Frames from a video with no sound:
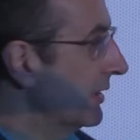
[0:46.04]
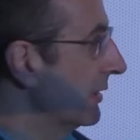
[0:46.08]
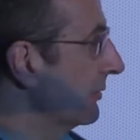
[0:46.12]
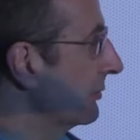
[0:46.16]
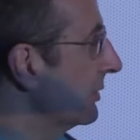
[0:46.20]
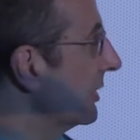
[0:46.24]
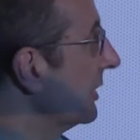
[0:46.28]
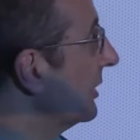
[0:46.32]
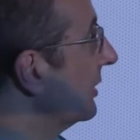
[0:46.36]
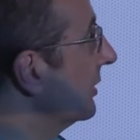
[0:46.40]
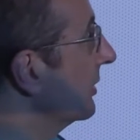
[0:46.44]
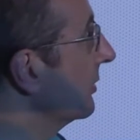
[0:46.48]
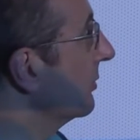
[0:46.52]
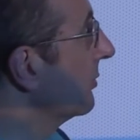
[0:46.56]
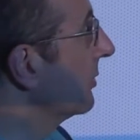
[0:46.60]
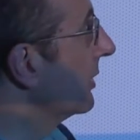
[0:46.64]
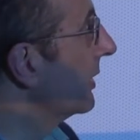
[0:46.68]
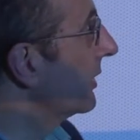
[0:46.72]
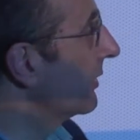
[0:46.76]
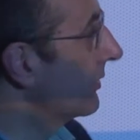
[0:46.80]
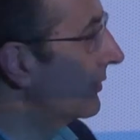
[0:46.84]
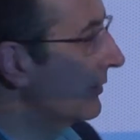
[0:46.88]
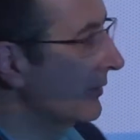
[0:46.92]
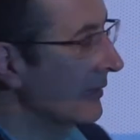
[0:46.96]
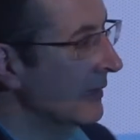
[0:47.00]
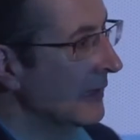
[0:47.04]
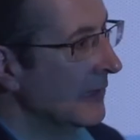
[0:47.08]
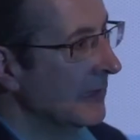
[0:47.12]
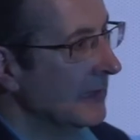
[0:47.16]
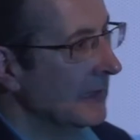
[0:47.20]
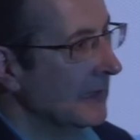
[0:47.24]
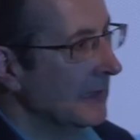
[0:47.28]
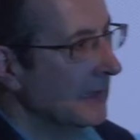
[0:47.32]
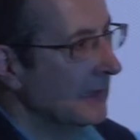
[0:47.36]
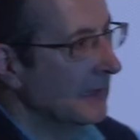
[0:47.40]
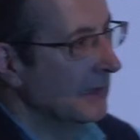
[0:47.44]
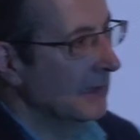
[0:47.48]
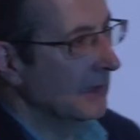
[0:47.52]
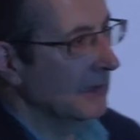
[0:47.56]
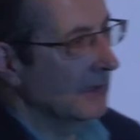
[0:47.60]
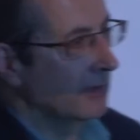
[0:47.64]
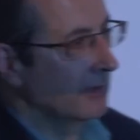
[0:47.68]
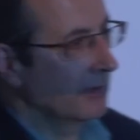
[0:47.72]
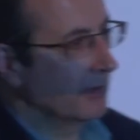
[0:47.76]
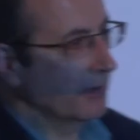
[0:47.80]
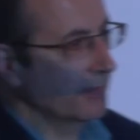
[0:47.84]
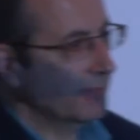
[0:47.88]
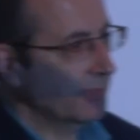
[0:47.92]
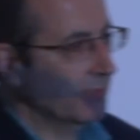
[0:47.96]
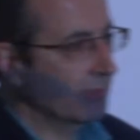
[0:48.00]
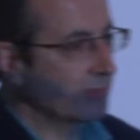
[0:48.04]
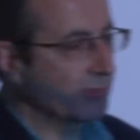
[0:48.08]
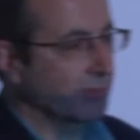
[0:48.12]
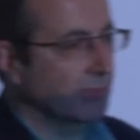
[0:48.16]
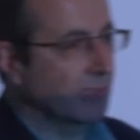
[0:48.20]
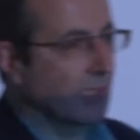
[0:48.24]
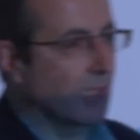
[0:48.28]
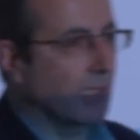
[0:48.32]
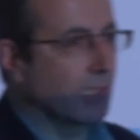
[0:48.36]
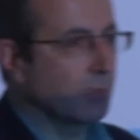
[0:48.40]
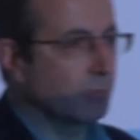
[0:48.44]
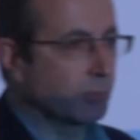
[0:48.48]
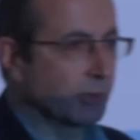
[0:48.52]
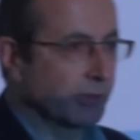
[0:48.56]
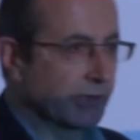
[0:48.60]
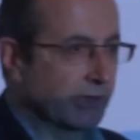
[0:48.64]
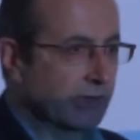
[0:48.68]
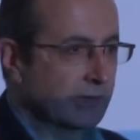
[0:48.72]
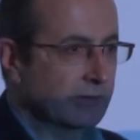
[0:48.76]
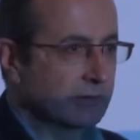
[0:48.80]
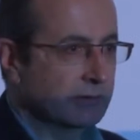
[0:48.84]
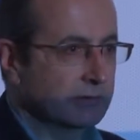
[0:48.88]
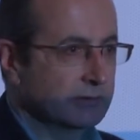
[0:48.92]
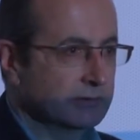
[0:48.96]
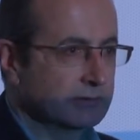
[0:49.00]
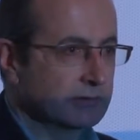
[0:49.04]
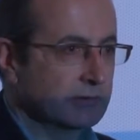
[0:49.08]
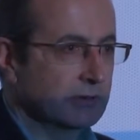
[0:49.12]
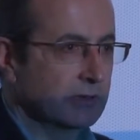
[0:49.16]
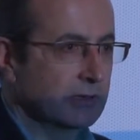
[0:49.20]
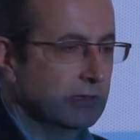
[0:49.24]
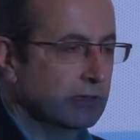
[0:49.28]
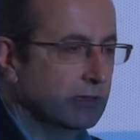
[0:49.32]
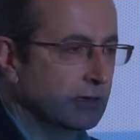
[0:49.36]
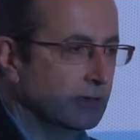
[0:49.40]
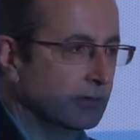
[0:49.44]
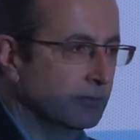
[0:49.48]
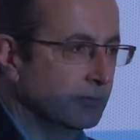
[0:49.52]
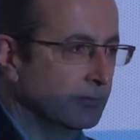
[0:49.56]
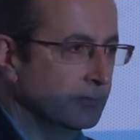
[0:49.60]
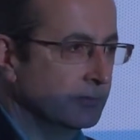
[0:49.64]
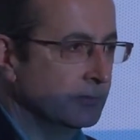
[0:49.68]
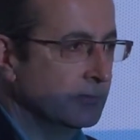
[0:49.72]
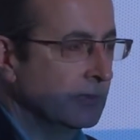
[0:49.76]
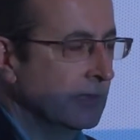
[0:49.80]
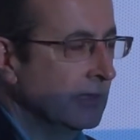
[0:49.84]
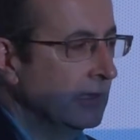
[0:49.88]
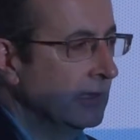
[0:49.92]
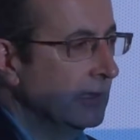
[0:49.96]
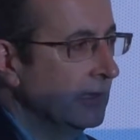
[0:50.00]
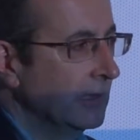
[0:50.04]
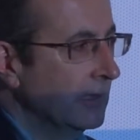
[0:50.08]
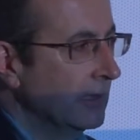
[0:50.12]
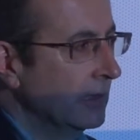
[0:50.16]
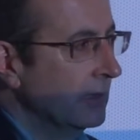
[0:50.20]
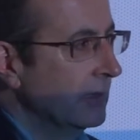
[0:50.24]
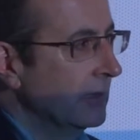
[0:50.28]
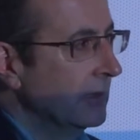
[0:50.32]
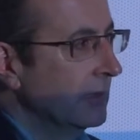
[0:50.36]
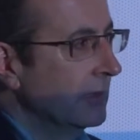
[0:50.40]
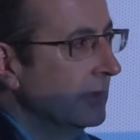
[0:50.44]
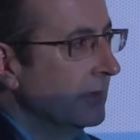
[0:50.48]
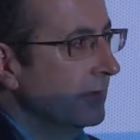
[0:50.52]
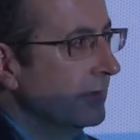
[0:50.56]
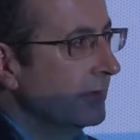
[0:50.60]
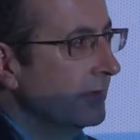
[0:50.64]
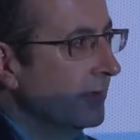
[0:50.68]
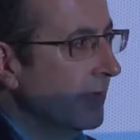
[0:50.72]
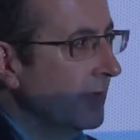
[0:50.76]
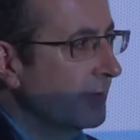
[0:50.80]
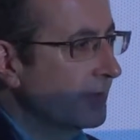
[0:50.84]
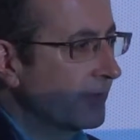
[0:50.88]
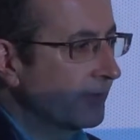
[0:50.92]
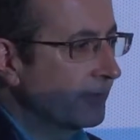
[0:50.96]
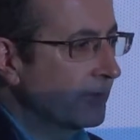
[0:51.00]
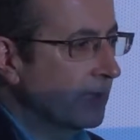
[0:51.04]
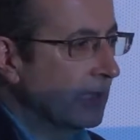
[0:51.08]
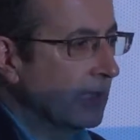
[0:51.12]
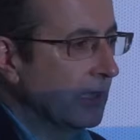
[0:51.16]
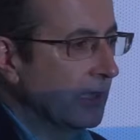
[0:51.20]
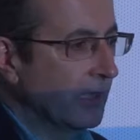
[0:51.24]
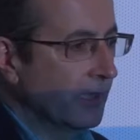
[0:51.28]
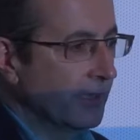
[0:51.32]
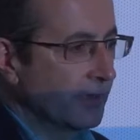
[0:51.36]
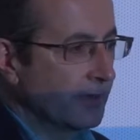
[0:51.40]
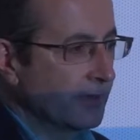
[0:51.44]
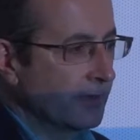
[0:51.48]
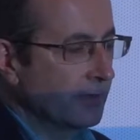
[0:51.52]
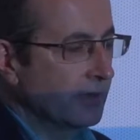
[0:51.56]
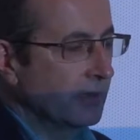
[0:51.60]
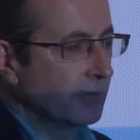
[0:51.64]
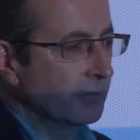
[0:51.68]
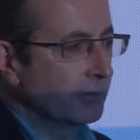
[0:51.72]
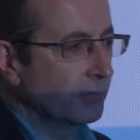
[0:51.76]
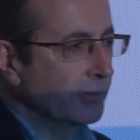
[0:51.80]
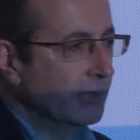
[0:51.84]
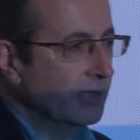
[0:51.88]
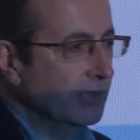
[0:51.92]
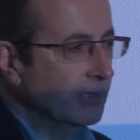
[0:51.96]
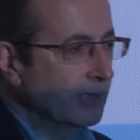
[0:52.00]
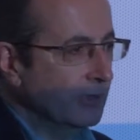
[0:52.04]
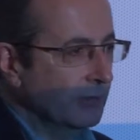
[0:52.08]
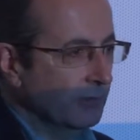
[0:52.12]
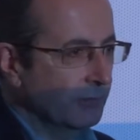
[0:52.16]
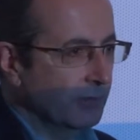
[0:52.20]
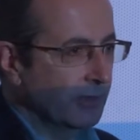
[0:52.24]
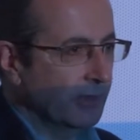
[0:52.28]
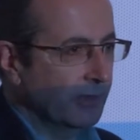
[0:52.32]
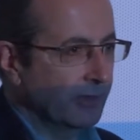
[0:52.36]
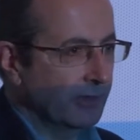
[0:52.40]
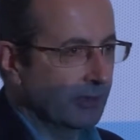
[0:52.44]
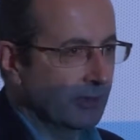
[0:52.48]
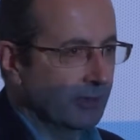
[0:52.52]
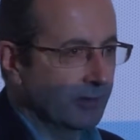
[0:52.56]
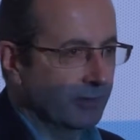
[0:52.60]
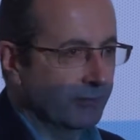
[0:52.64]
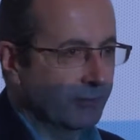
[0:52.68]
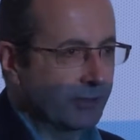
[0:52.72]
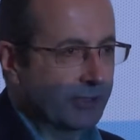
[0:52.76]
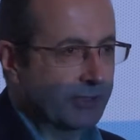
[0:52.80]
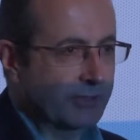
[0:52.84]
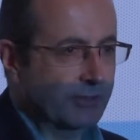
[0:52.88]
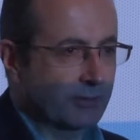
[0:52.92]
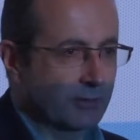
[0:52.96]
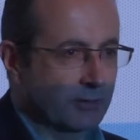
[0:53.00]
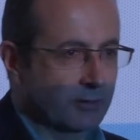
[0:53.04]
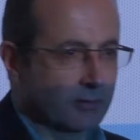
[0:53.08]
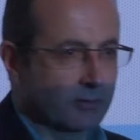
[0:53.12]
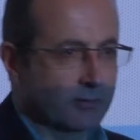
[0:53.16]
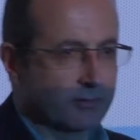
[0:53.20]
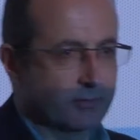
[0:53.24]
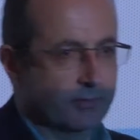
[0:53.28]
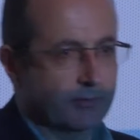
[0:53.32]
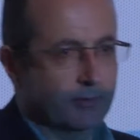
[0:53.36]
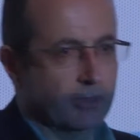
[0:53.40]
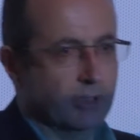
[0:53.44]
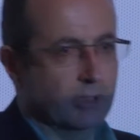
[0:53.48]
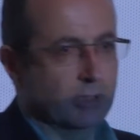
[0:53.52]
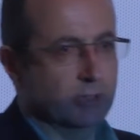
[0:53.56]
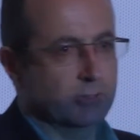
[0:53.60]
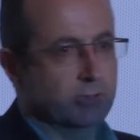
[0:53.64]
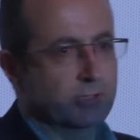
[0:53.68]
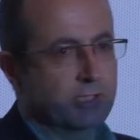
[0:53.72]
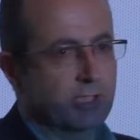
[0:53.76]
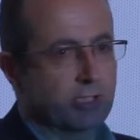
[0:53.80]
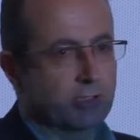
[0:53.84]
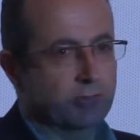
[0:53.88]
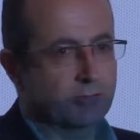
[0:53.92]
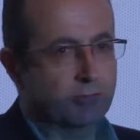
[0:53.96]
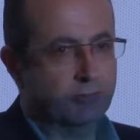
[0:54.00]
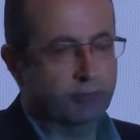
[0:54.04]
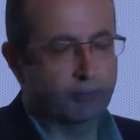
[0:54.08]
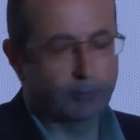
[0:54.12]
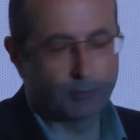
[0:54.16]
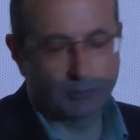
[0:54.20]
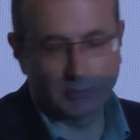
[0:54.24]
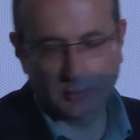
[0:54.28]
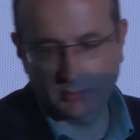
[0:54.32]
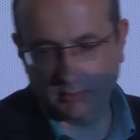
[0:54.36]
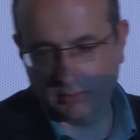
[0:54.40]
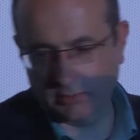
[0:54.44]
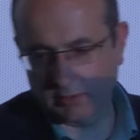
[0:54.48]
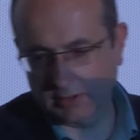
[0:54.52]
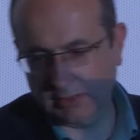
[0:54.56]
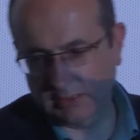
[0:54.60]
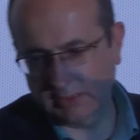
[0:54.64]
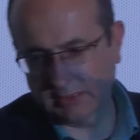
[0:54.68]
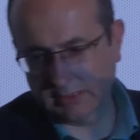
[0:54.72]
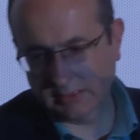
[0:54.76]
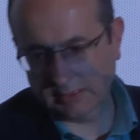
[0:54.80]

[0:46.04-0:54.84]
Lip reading: that we deal with are essentially hybrid. The types of clients that we deal with and we serve are looking for